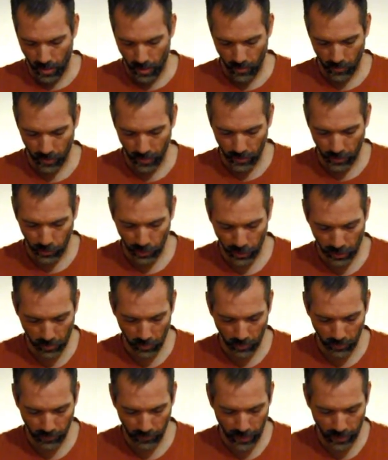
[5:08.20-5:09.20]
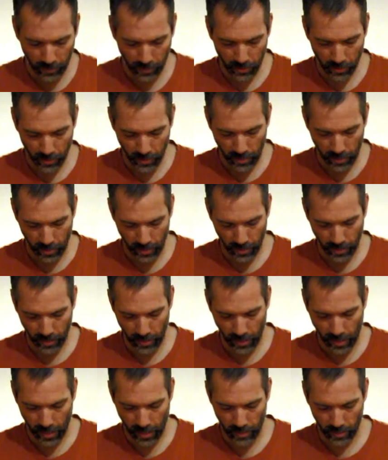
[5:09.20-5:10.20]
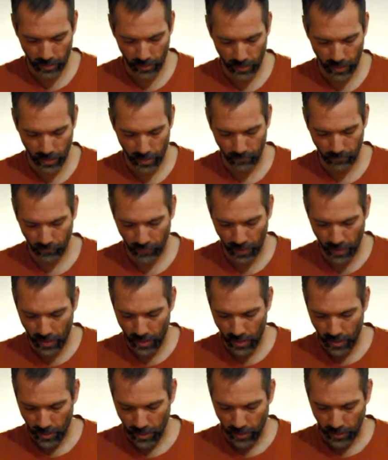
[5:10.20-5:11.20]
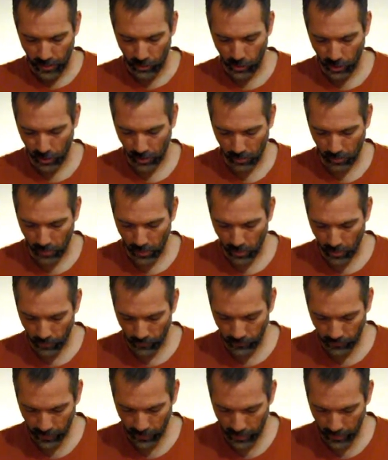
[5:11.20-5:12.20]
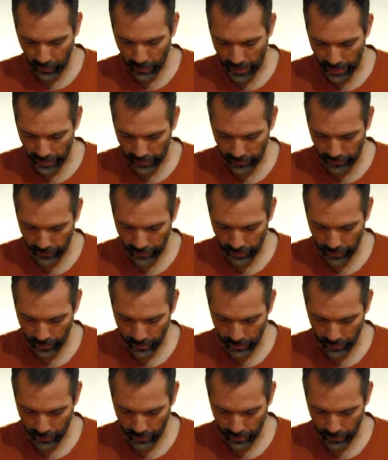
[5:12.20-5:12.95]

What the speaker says: with adjustable feather and adjustable length.